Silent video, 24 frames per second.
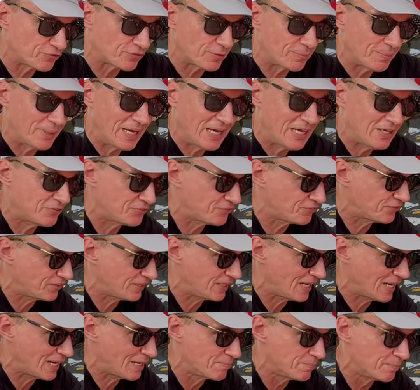from
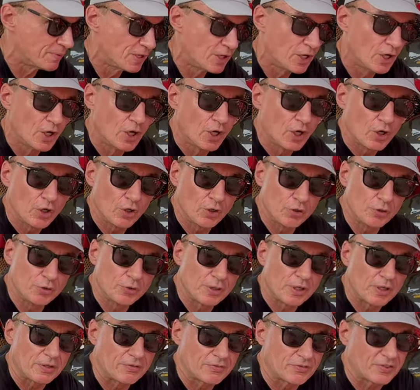STM
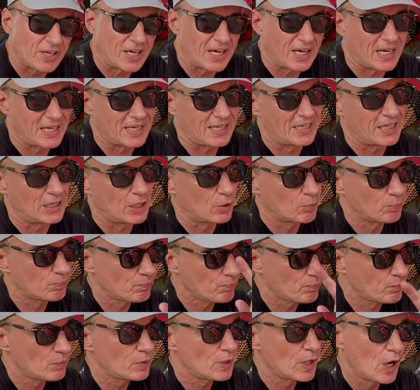Udon Thani.
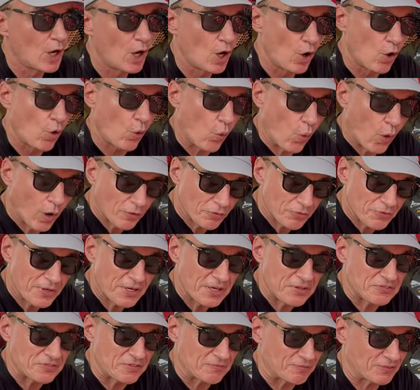One
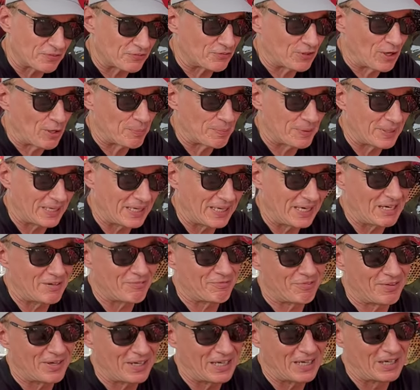reason for stopping here
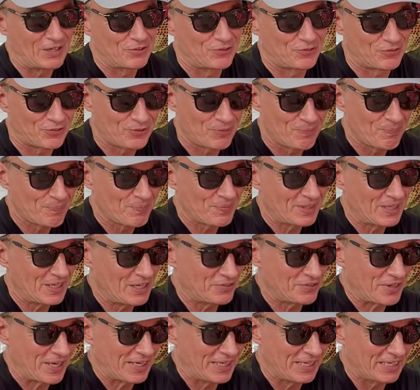first
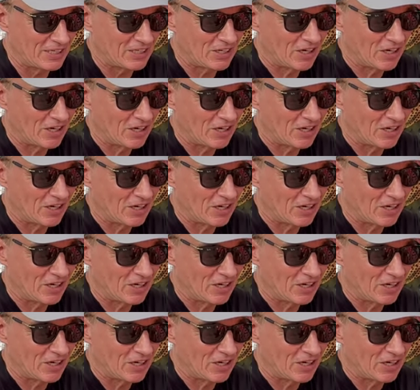is I need